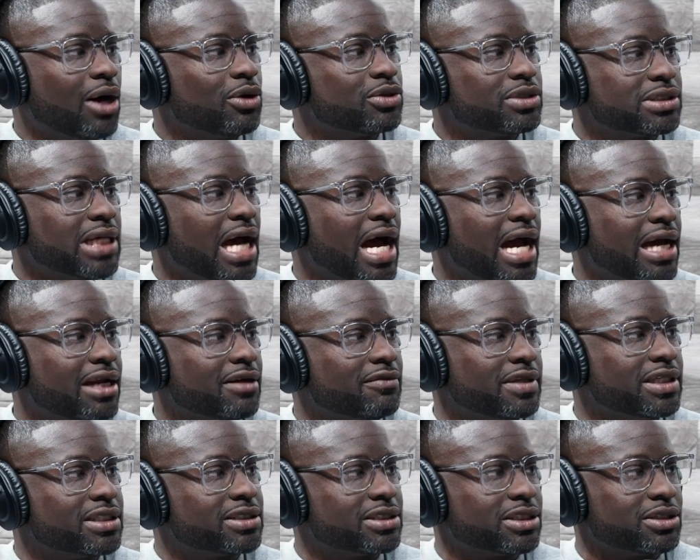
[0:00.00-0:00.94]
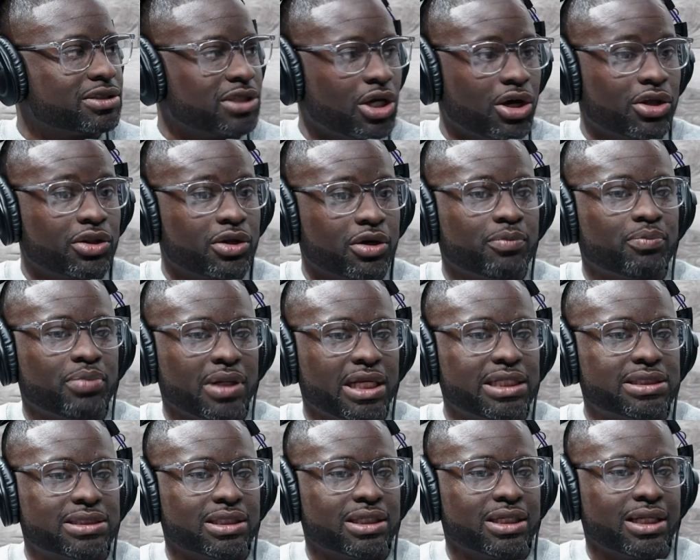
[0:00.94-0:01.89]
outside of this, there's other
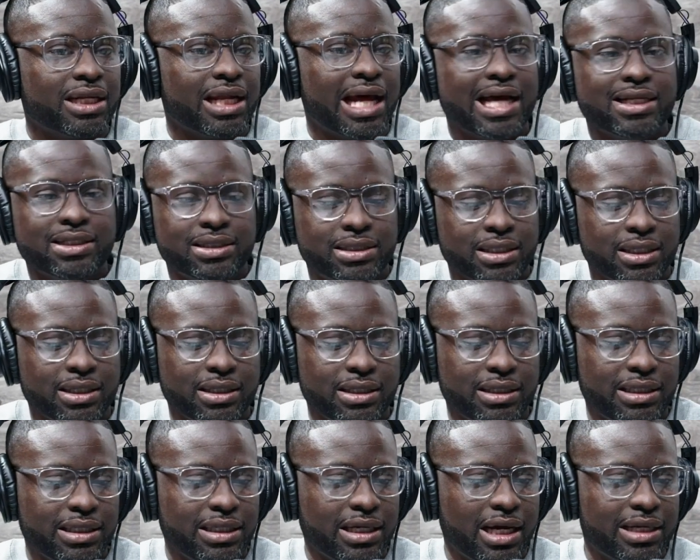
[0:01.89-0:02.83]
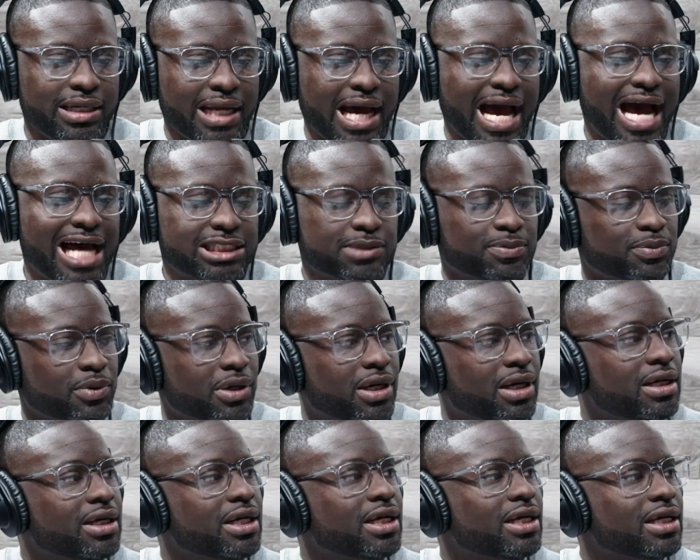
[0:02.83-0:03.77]
places in the
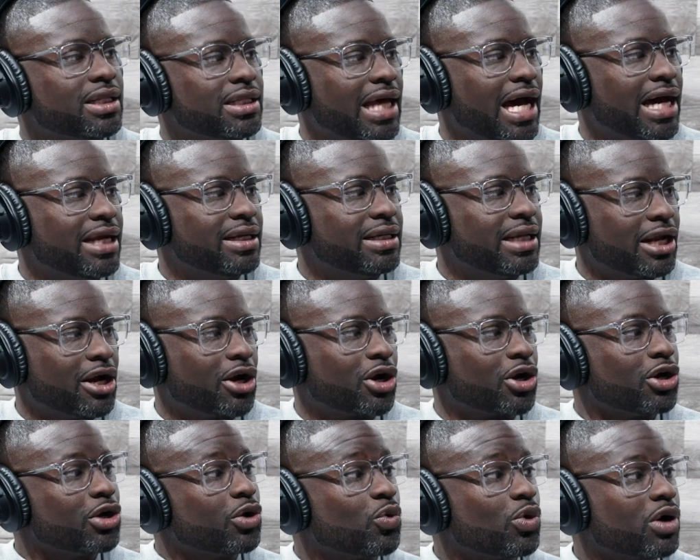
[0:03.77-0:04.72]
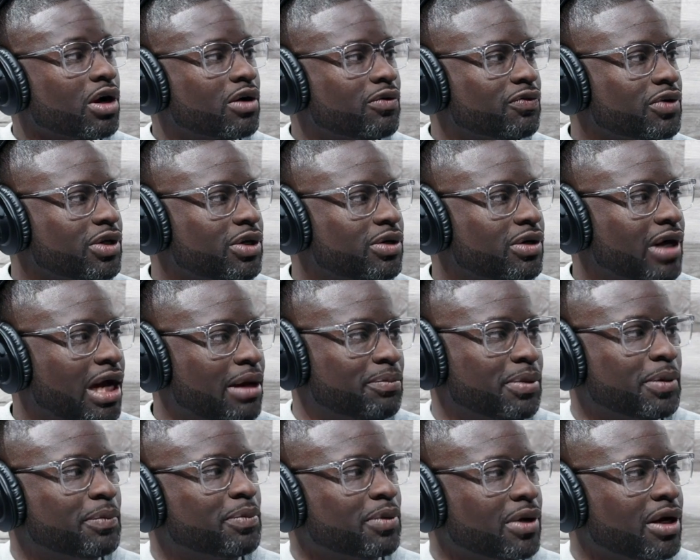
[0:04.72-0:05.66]
diaspora that are going to work for you,
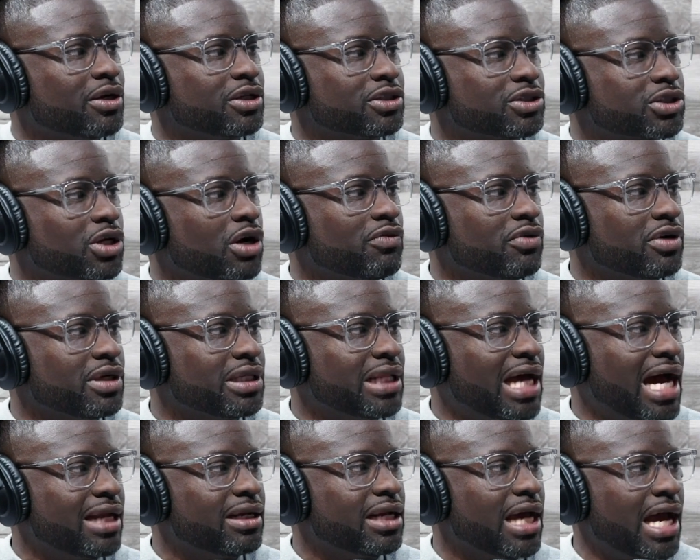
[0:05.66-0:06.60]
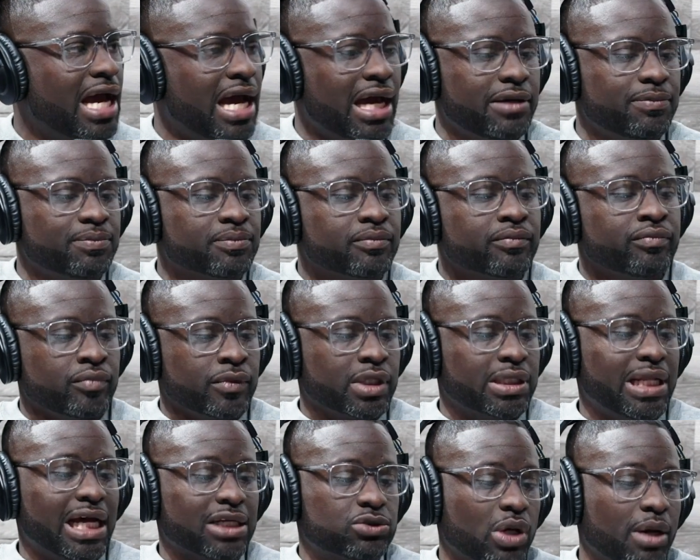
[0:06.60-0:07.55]
and people are discovering that, and
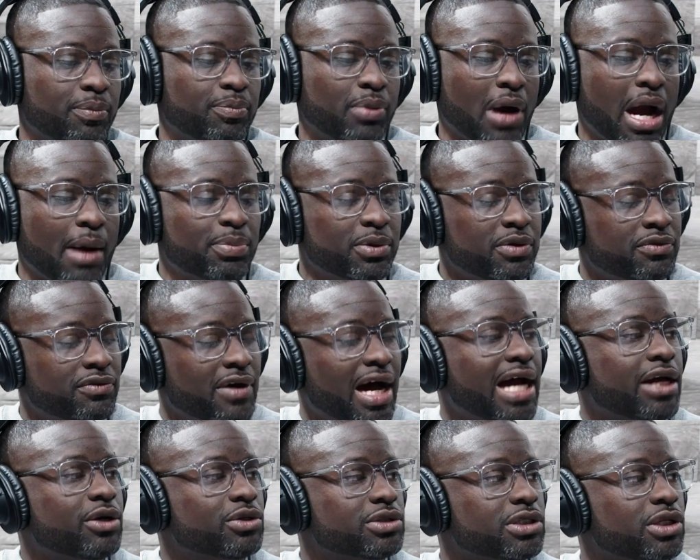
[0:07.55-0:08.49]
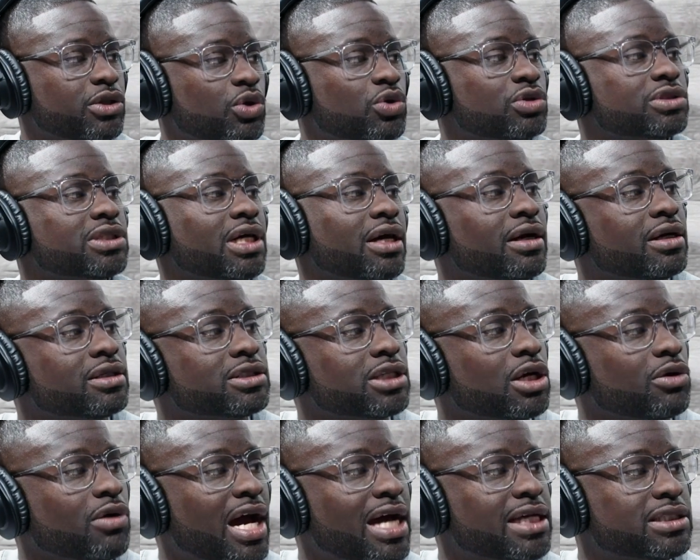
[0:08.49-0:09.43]
that's why property values in those areas
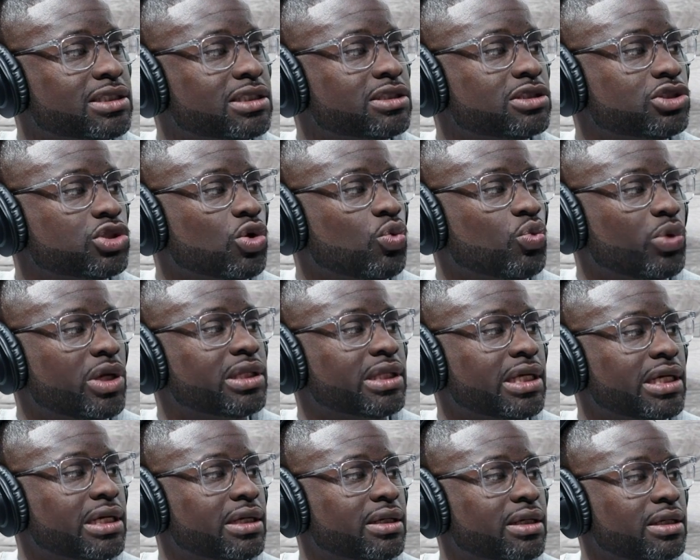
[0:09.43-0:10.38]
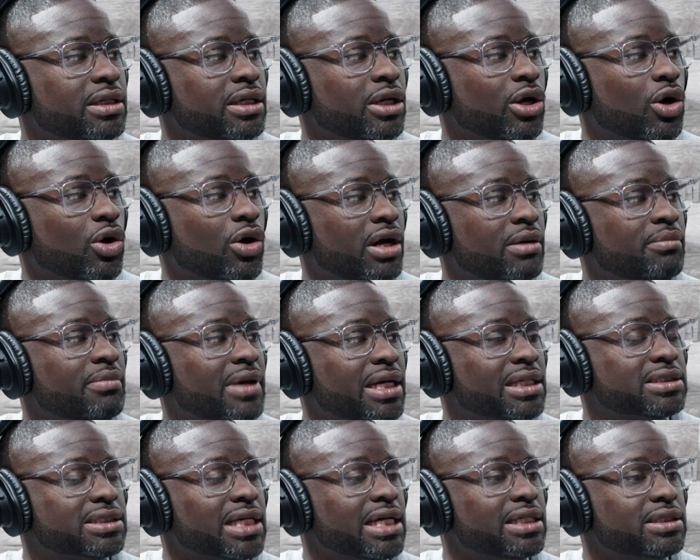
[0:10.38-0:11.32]
are rising. So we think it
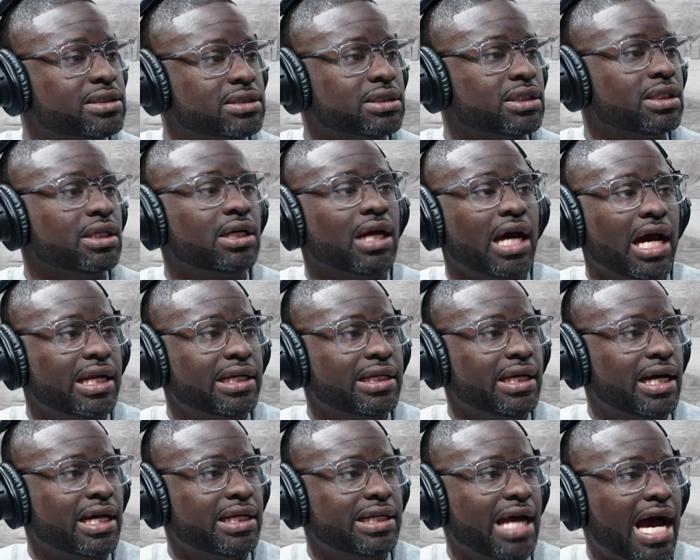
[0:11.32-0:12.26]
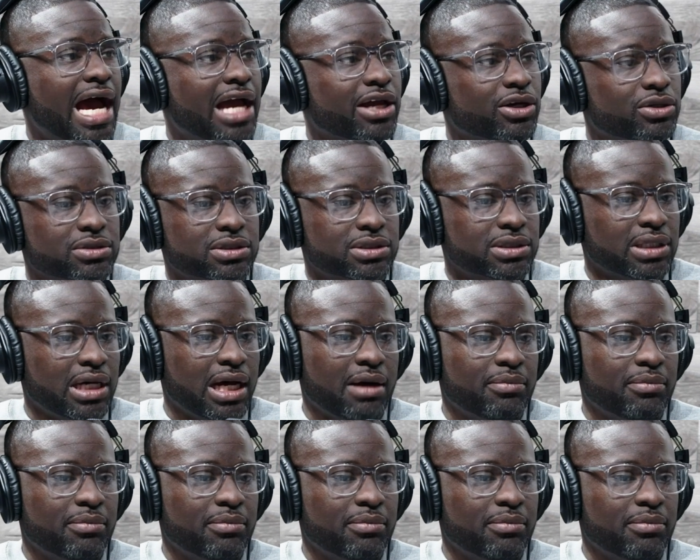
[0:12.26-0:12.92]
makes sense, and Daniel's